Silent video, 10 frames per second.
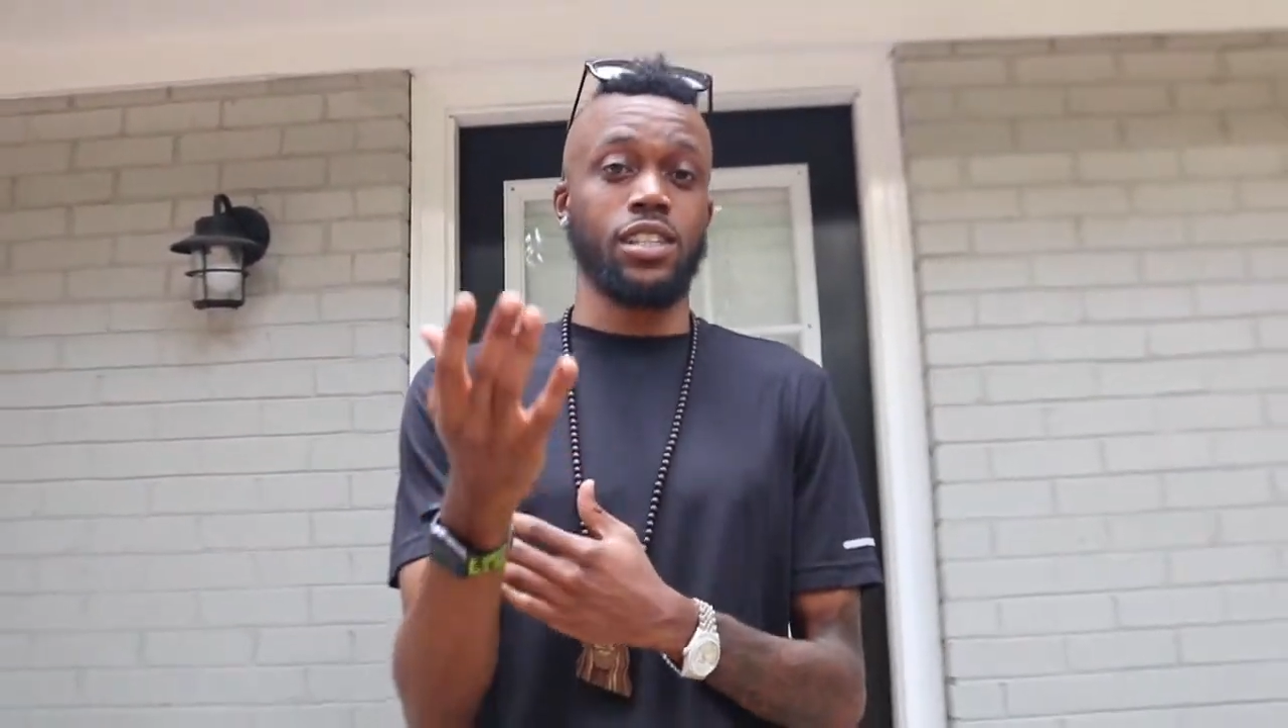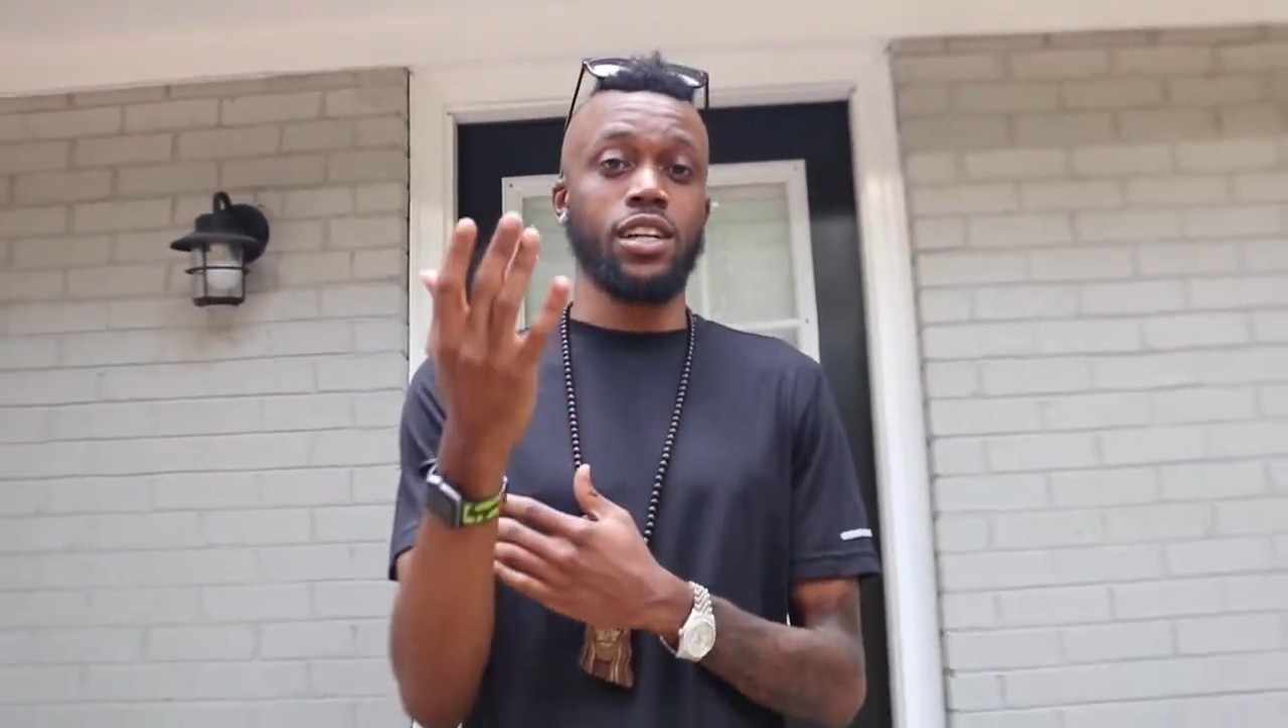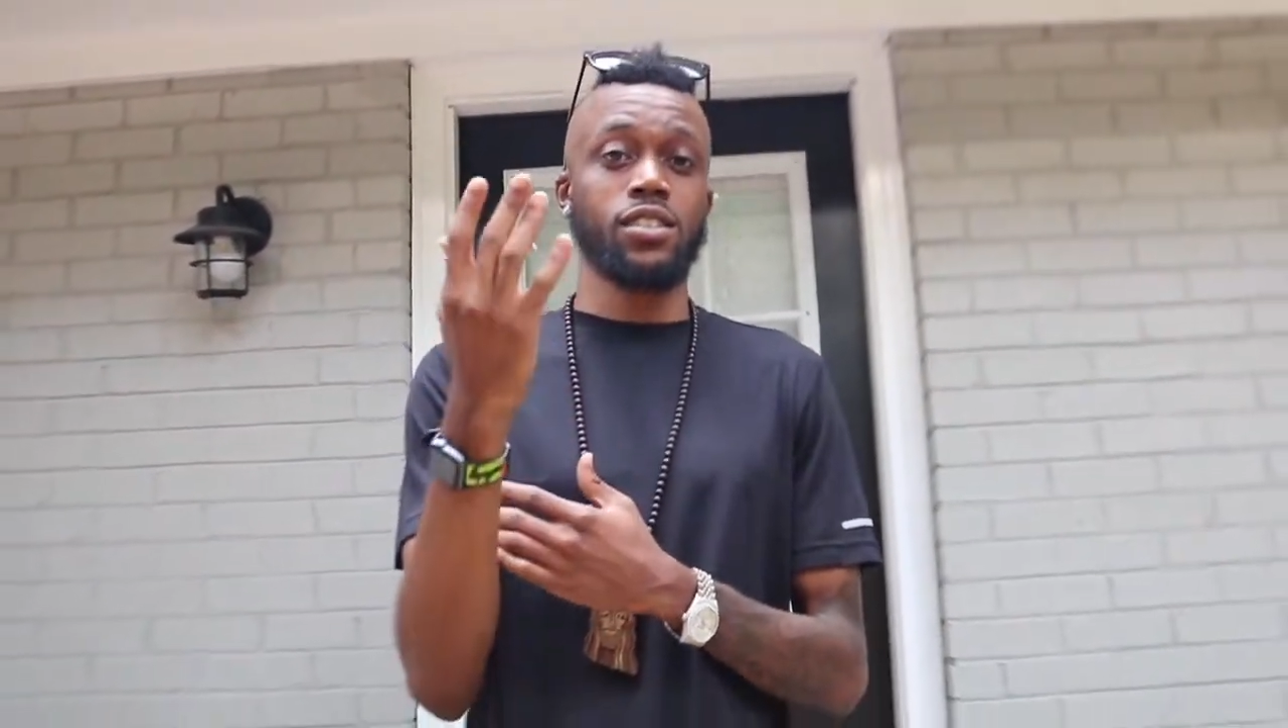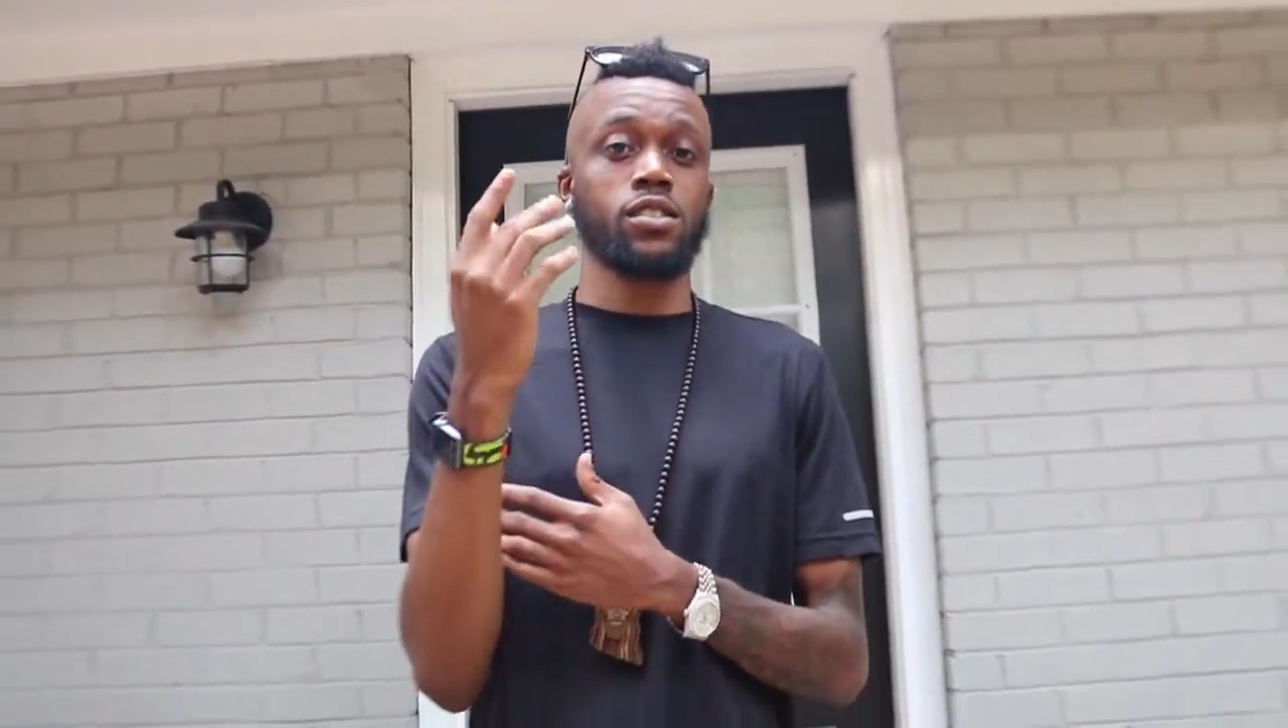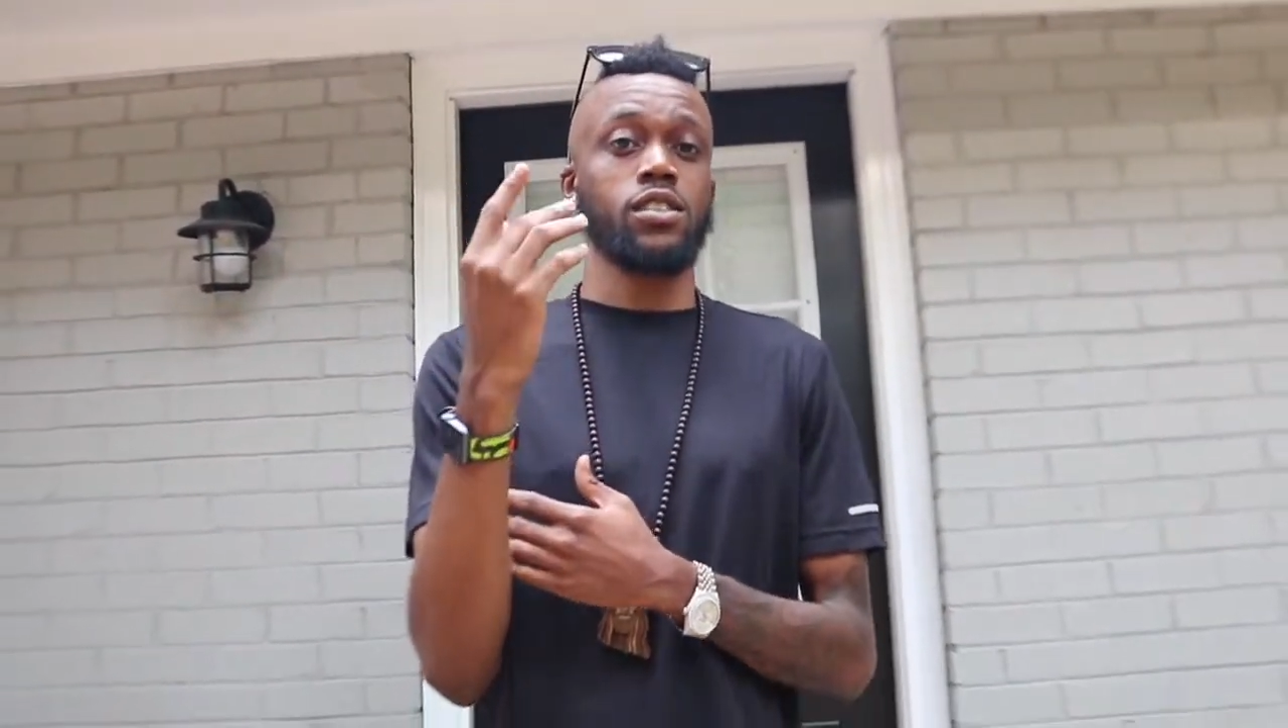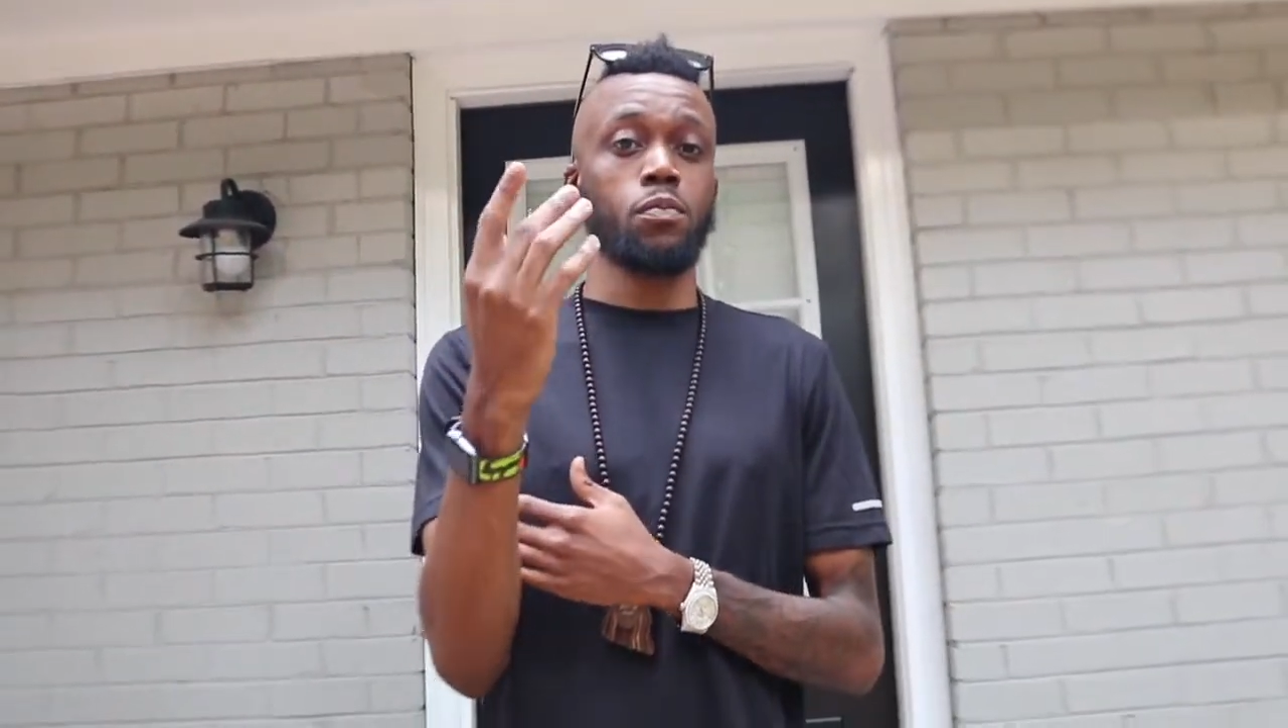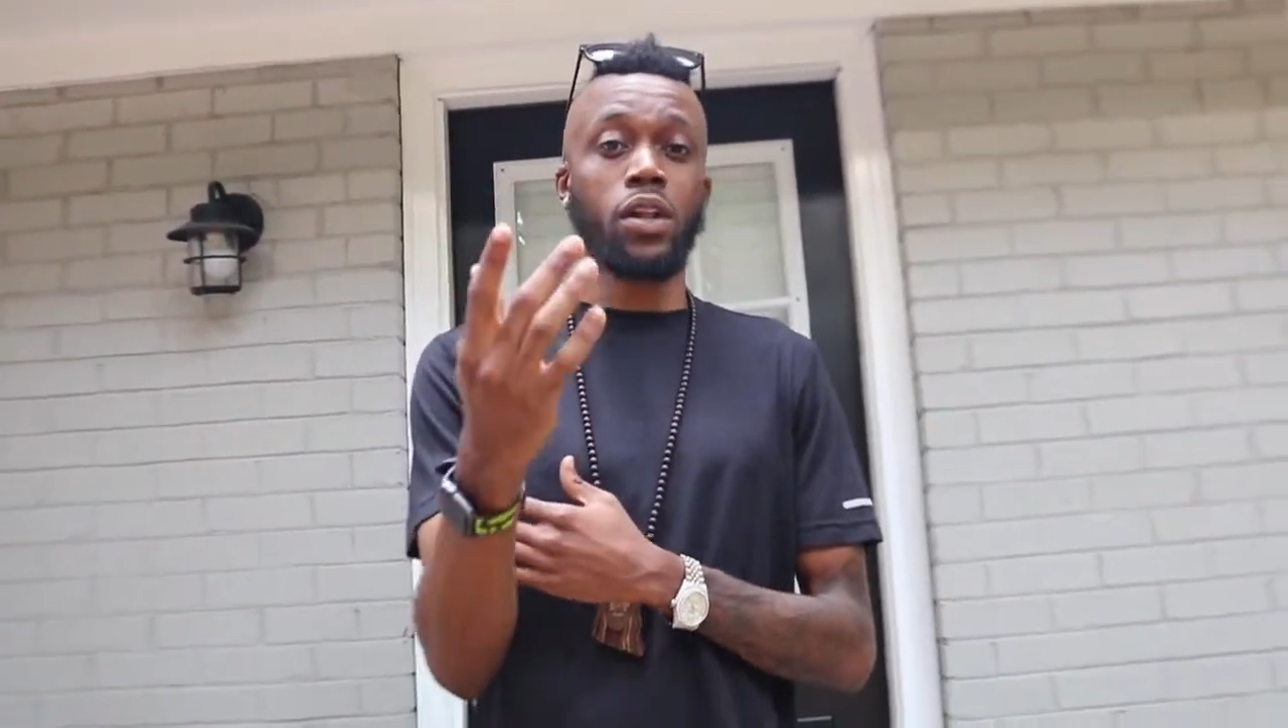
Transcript: That is